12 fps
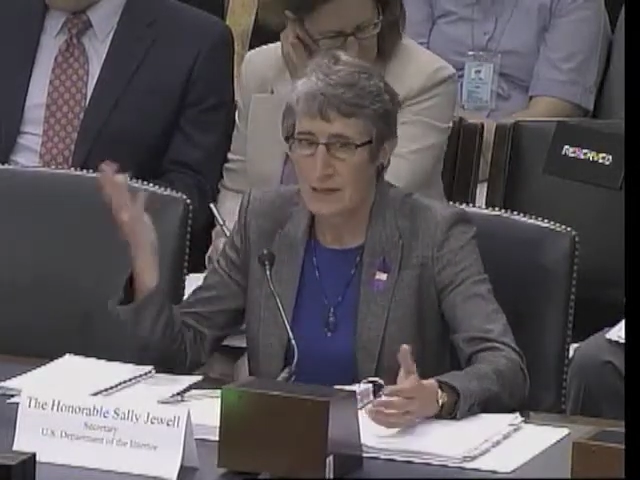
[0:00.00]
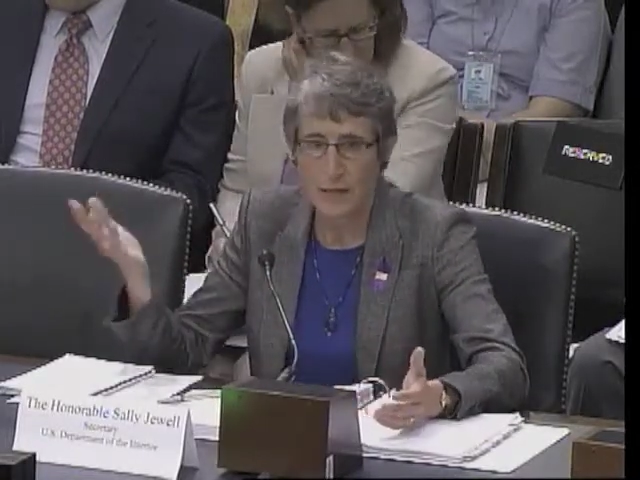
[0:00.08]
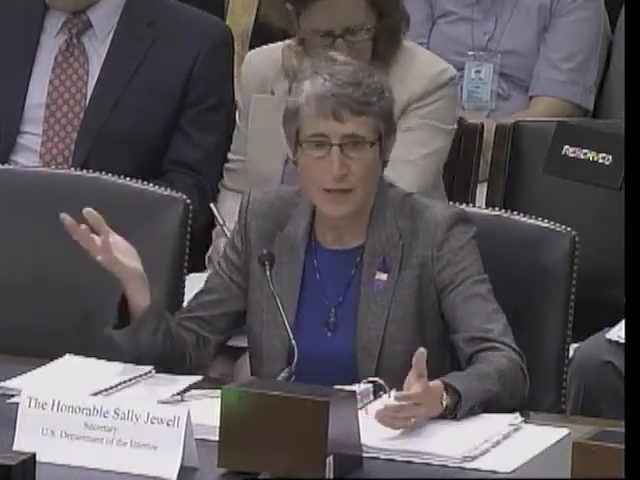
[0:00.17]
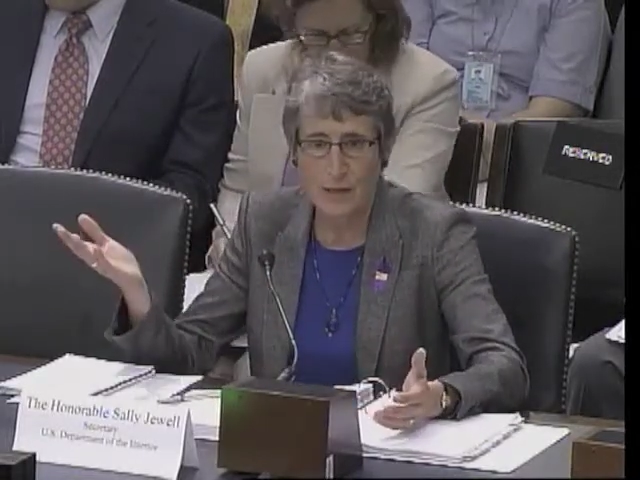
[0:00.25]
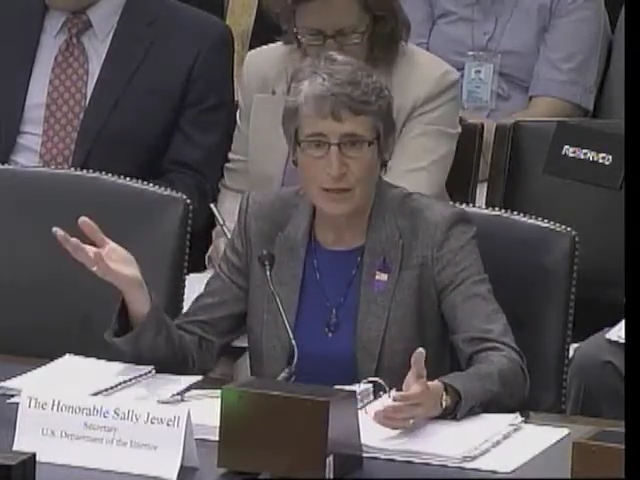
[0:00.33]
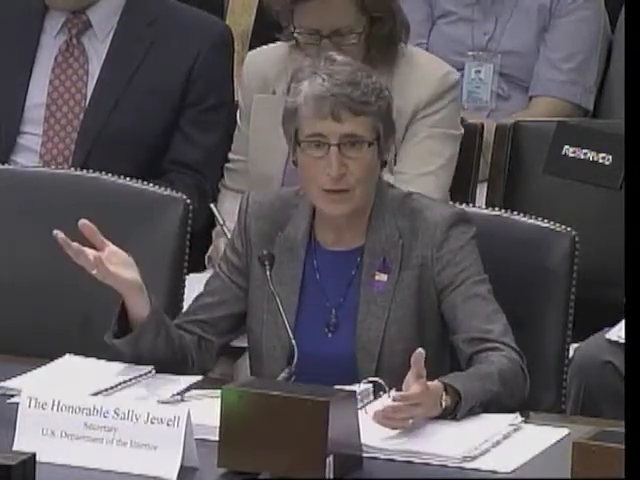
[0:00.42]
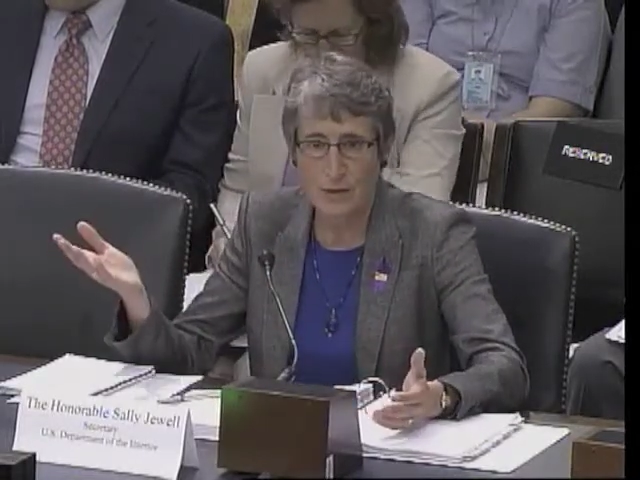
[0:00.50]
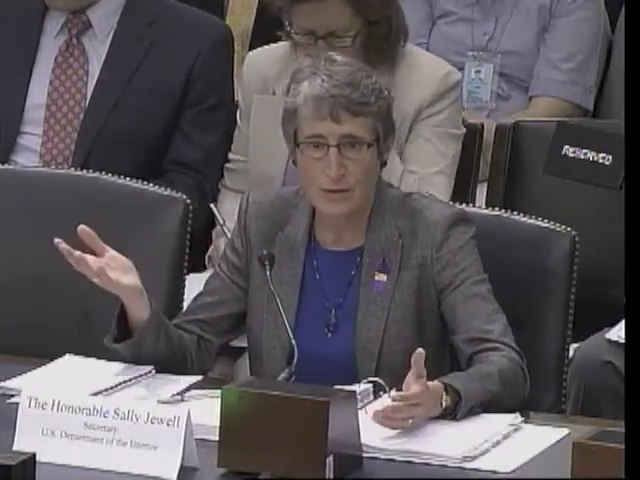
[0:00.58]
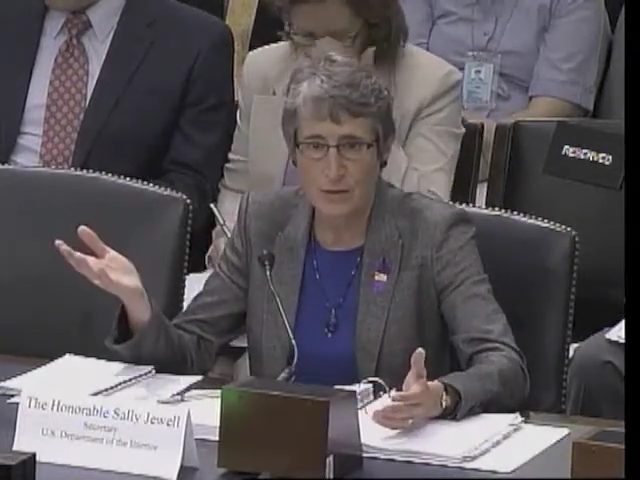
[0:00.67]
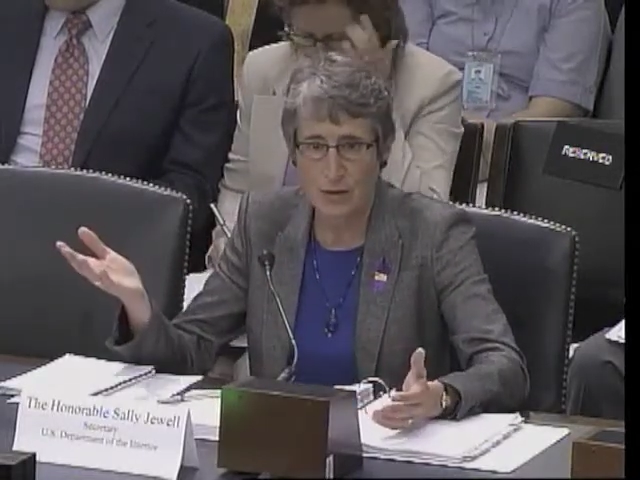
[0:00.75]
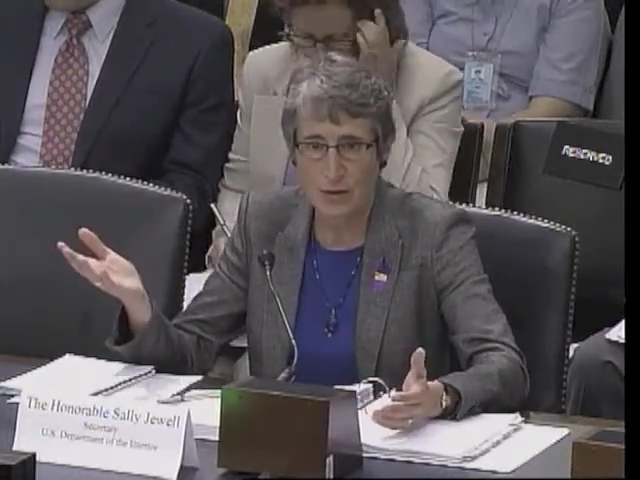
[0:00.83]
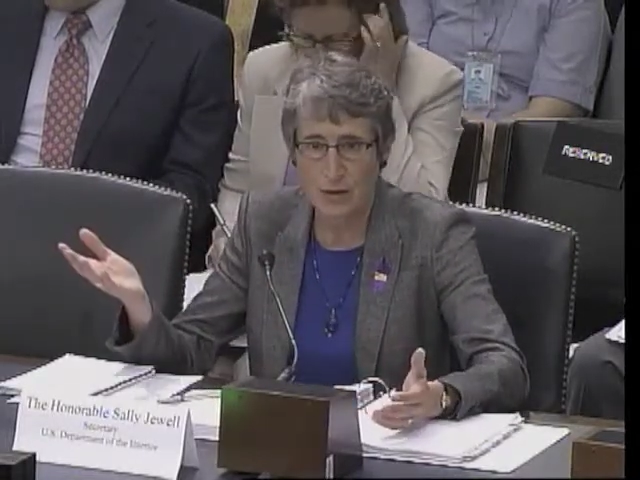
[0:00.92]
I, I, know that
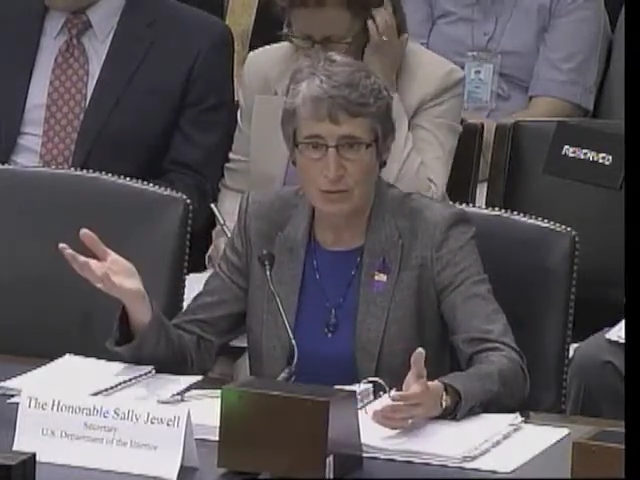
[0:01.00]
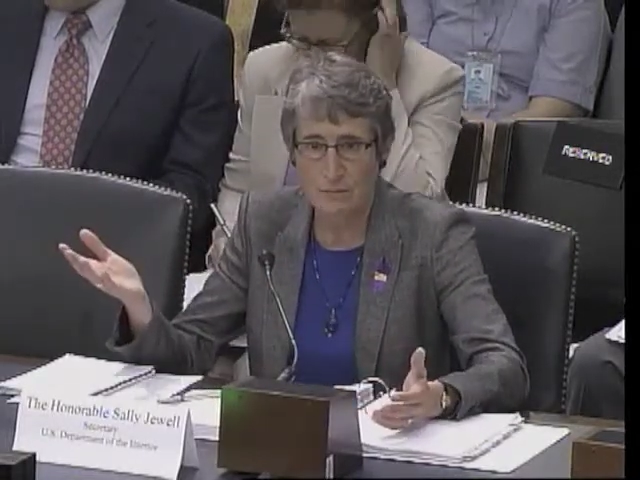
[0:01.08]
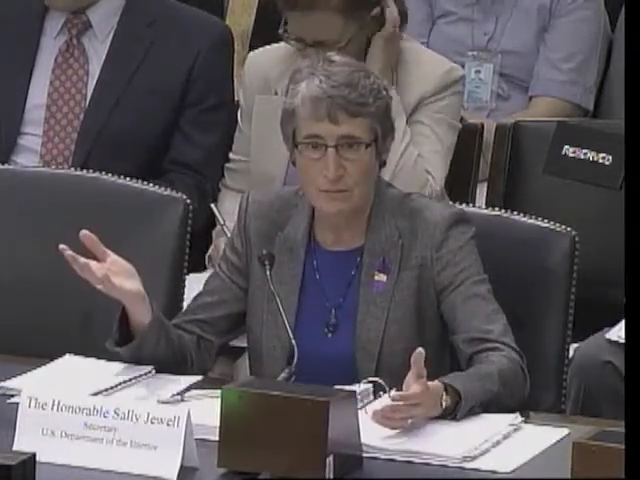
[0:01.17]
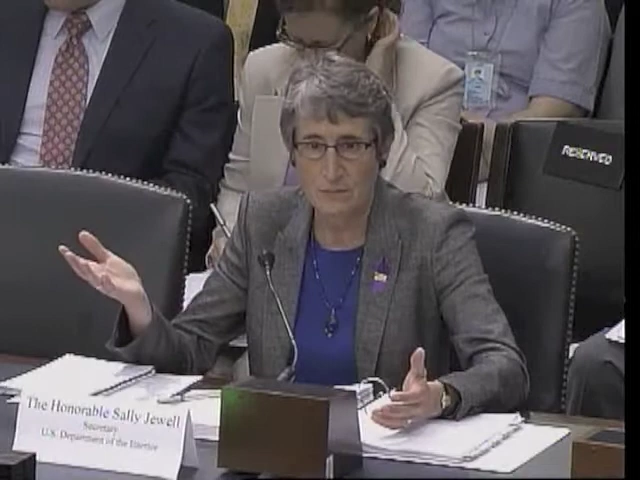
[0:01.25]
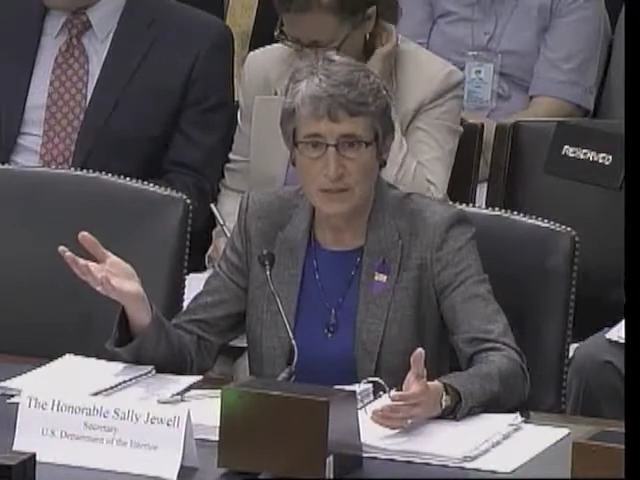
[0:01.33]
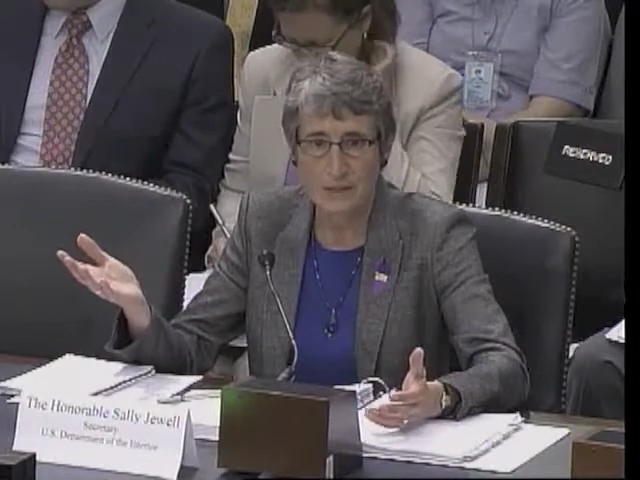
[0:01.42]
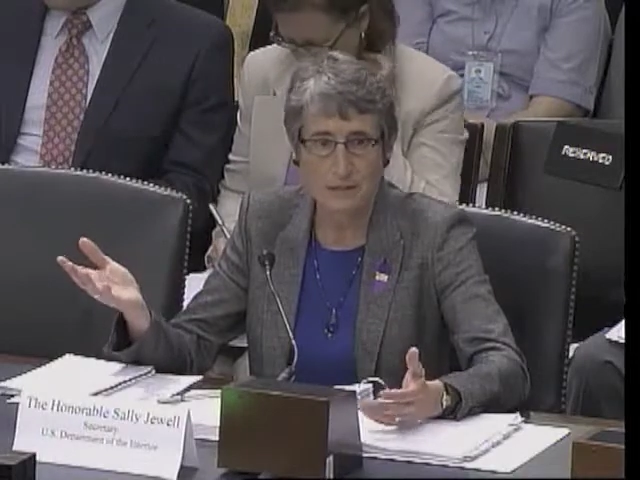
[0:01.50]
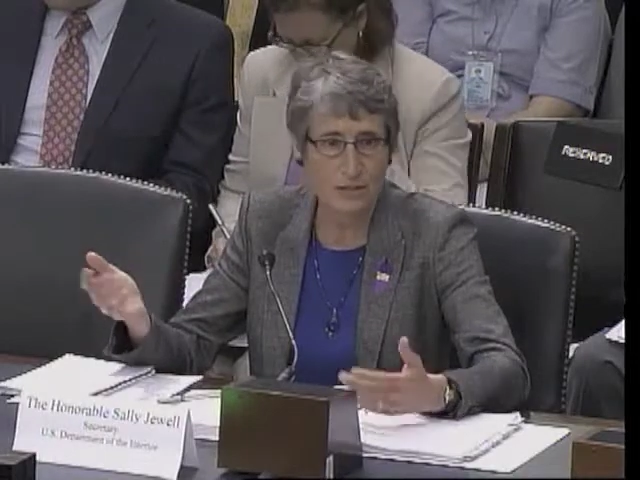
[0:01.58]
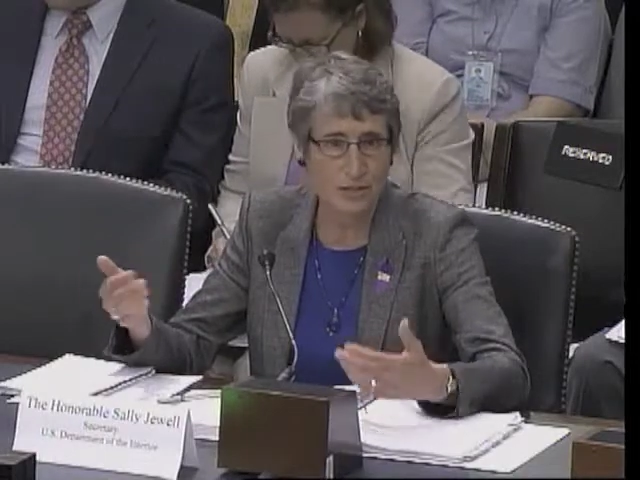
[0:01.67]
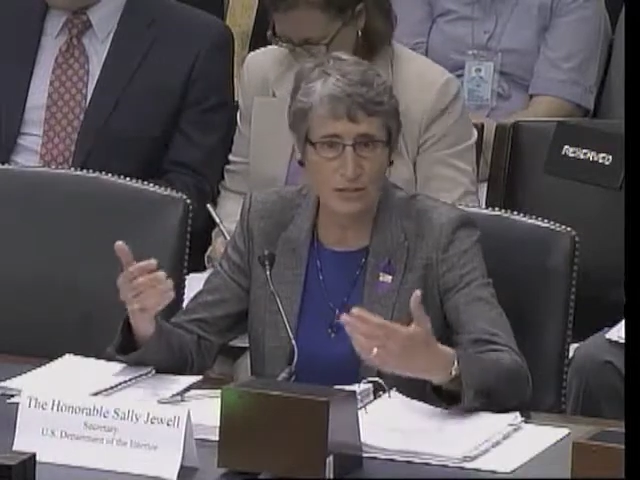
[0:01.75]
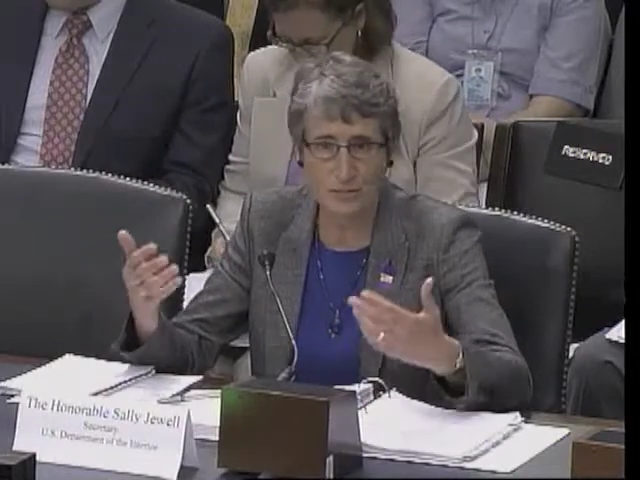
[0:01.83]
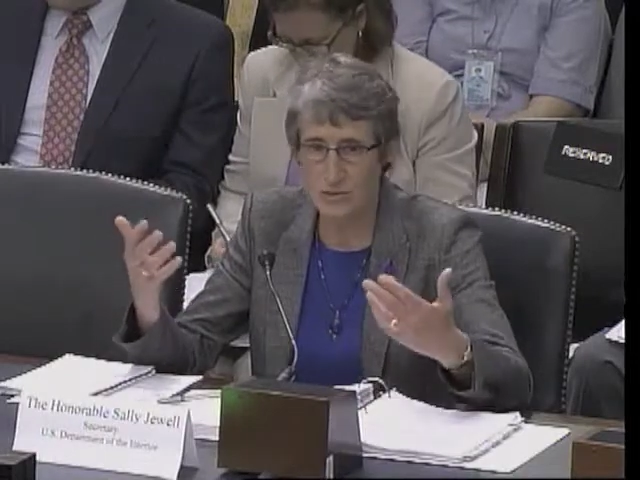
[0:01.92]
there are legal
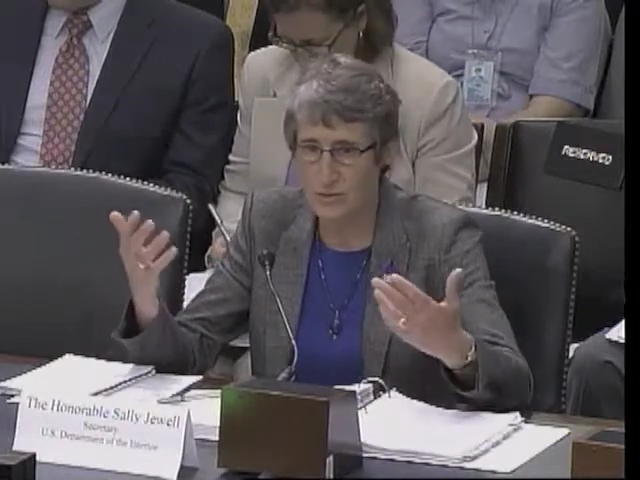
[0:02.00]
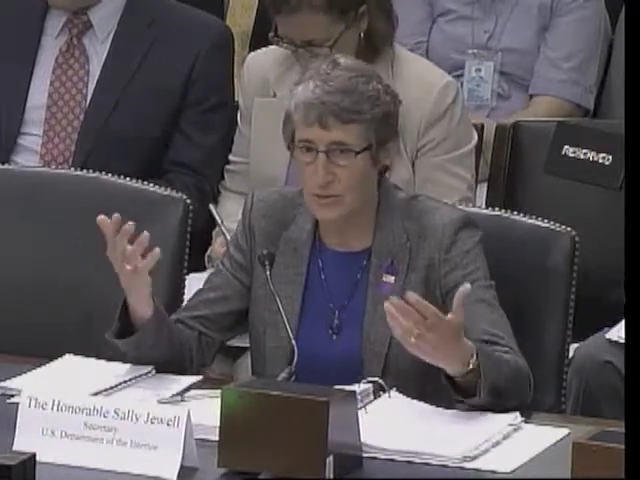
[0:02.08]
issues,